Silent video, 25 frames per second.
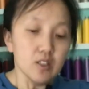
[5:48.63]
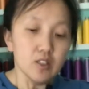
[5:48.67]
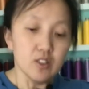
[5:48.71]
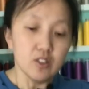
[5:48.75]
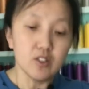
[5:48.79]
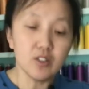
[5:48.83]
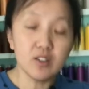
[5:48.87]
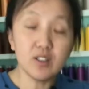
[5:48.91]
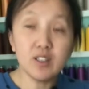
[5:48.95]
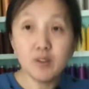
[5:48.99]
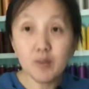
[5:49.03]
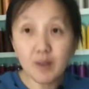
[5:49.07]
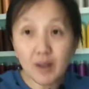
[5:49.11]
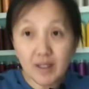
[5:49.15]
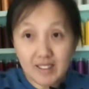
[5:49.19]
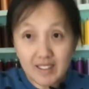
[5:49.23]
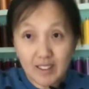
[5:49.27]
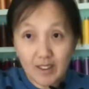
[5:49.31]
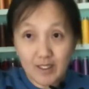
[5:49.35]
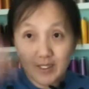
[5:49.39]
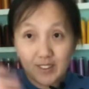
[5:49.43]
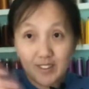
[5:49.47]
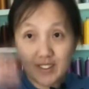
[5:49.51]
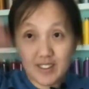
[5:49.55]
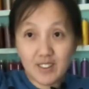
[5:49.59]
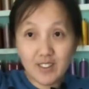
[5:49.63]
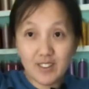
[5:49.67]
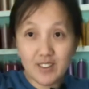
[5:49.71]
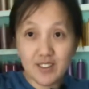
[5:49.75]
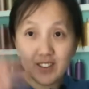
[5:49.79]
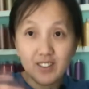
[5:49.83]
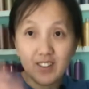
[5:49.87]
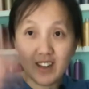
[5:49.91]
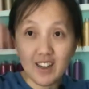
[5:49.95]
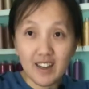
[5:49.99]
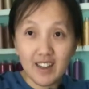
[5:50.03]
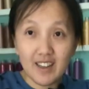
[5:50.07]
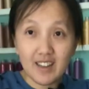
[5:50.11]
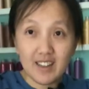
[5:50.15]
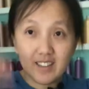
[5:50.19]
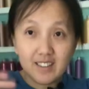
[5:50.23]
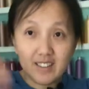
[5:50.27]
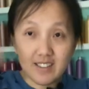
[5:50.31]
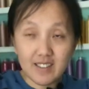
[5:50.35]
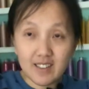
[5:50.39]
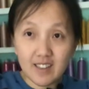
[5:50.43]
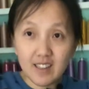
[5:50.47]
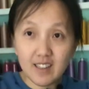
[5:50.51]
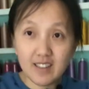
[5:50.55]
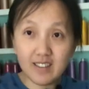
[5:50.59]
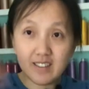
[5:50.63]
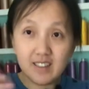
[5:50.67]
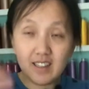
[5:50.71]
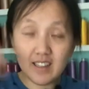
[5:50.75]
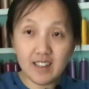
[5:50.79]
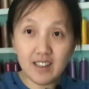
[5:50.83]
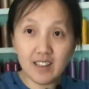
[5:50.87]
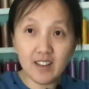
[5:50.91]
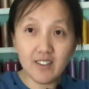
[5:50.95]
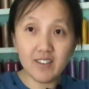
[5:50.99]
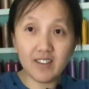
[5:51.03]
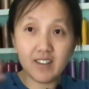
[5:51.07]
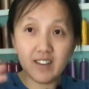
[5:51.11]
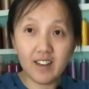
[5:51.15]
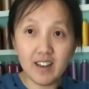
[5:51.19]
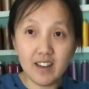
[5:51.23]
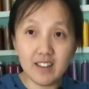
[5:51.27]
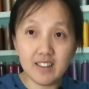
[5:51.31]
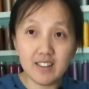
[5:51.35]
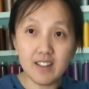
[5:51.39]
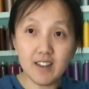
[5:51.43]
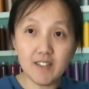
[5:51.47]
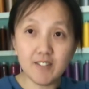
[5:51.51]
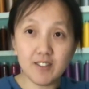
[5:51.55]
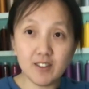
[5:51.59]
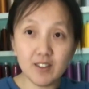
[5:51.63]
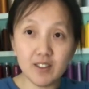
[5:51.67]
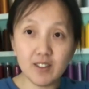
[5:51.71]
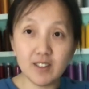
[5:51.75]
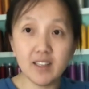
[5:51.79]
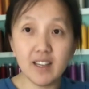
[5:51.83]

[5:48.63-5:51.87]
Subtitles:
So anyways, I'll see you guys. Take care, you guys. Have a great